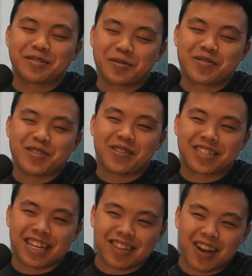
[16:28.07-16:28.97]
so pretty much
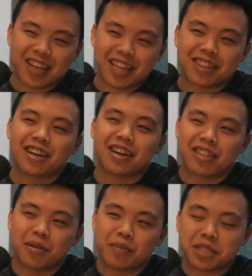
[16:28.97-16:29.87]
that's how I get
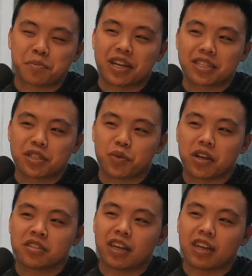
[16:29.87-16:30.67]
the best price as well.